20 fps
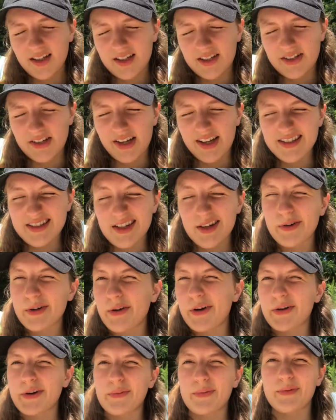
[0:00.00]
Do you guys know what you
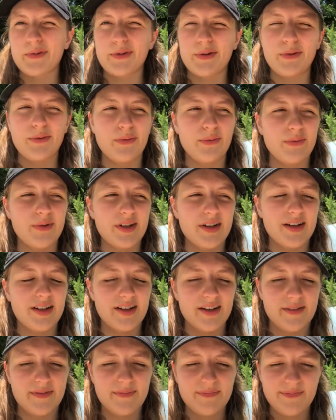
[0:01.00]
want, you, do
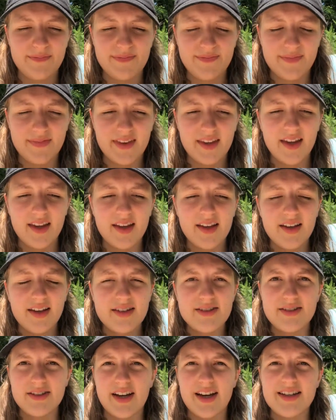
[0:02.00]

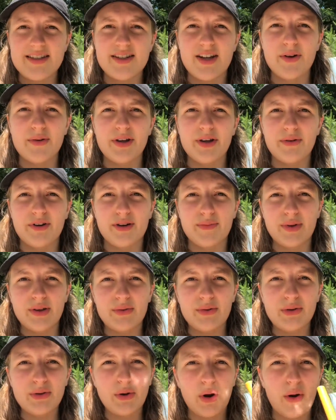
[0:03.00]
you guys know what you want to be
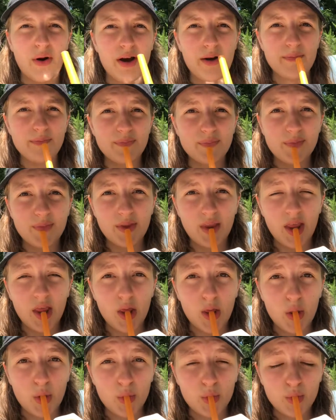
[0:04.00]
when you grow up?
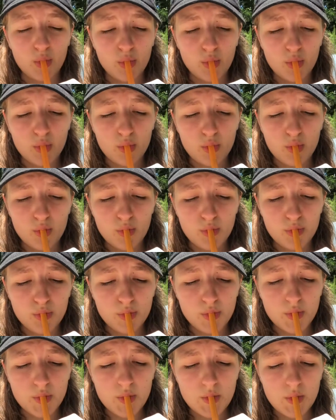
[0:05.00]
I want to
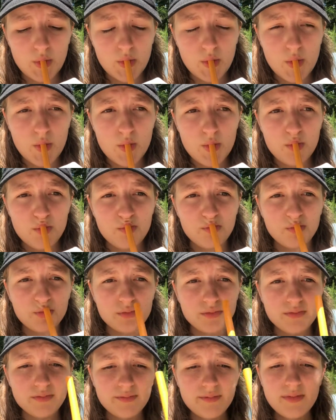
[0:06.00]
be whoever owns
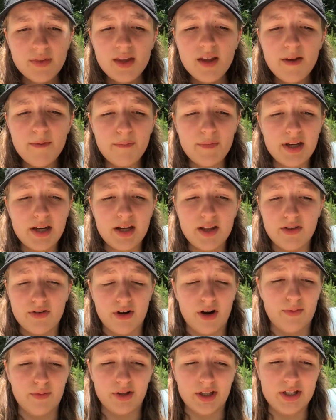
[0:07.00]
this. Me neither,
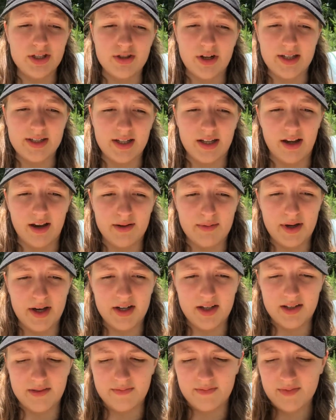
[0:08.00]
and I'm really stressing out about
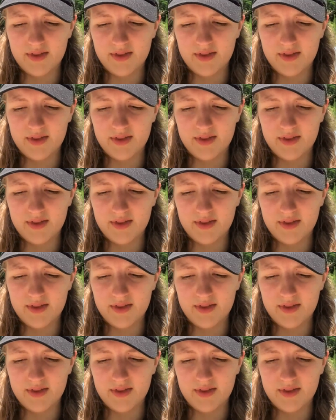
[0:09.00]
it.